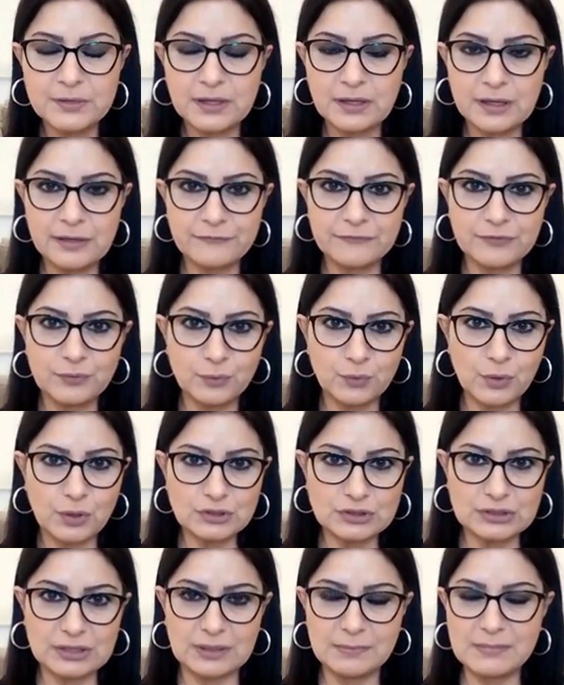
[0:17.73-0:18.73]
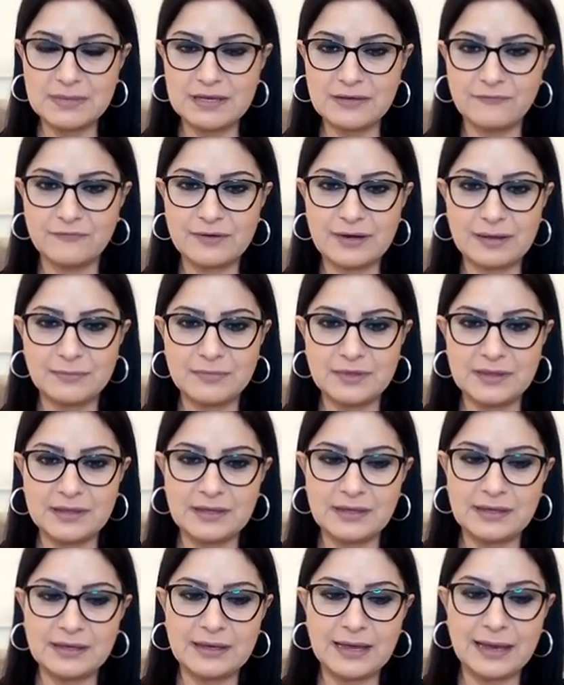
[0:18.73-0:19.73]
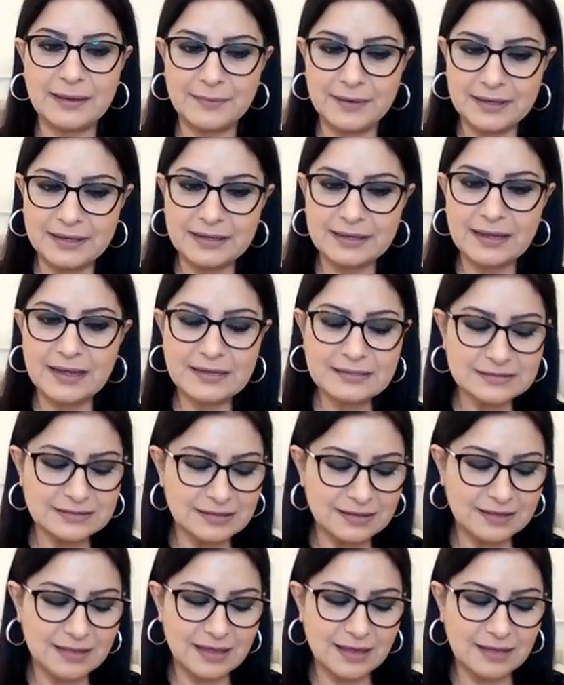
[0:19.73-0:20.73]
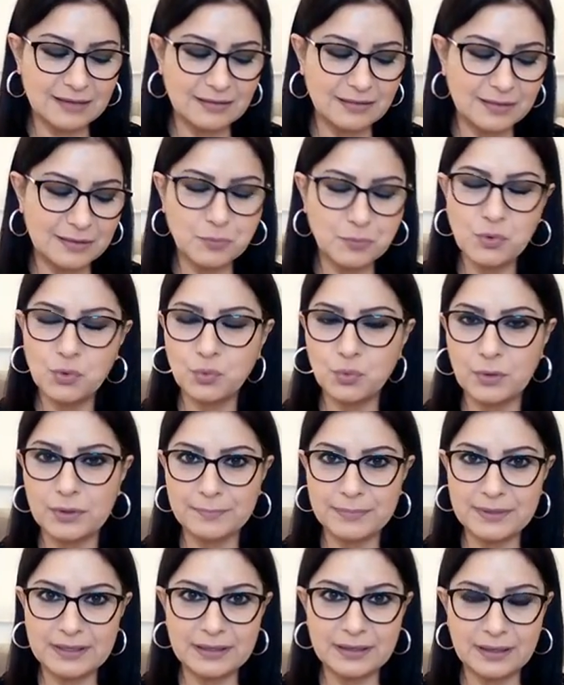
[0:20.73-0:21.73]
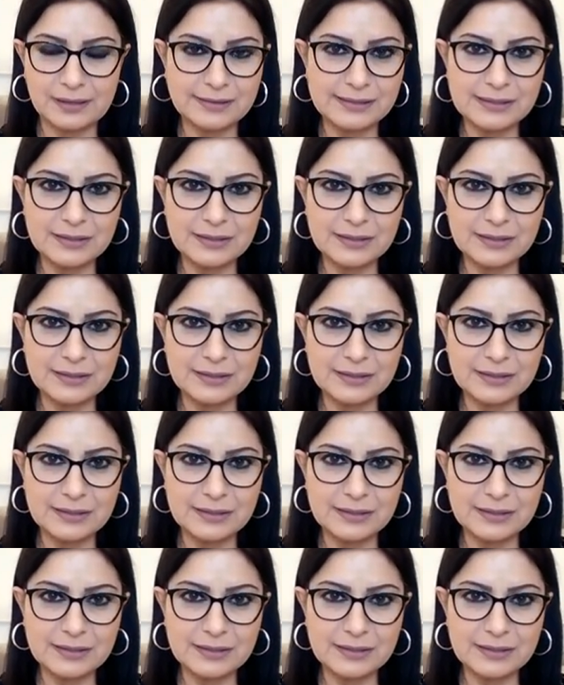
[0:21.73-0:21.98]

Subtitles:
If you're watching me from the Americas, then the moon will be in